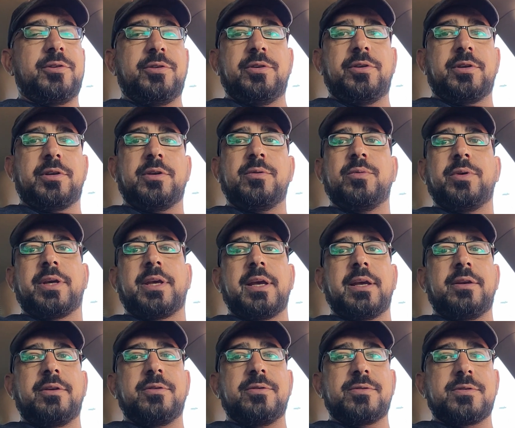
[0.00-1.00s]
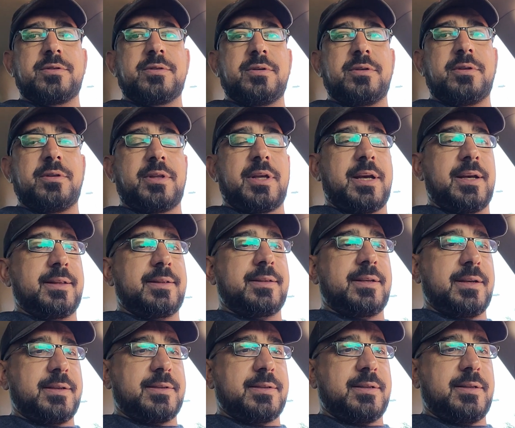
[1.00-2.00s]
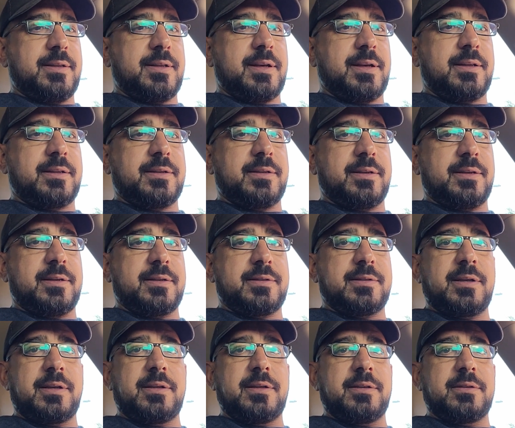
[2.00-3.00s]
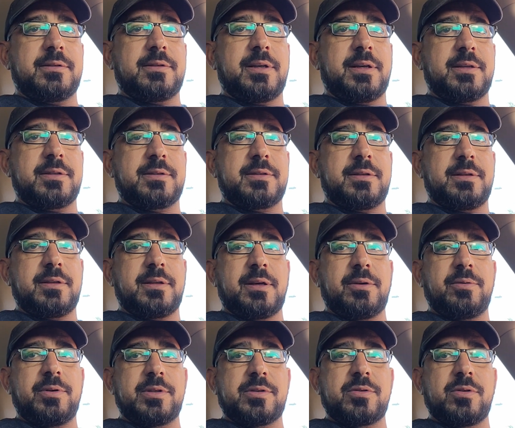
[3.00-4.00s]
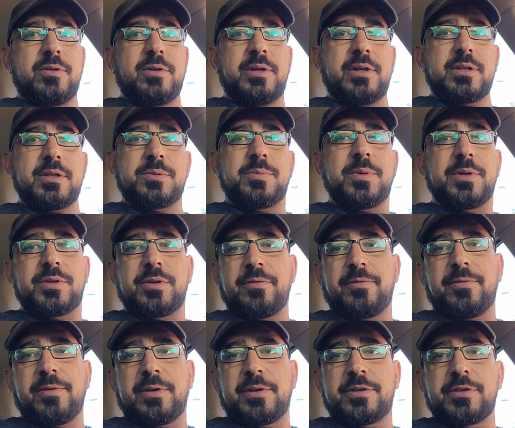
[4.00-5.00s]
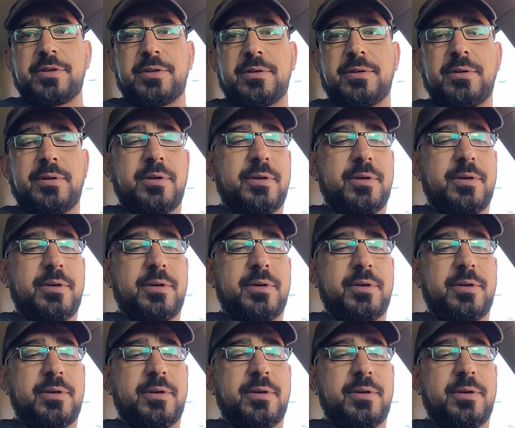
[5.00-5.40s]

we can use that test, that signal test that we saw in a special function.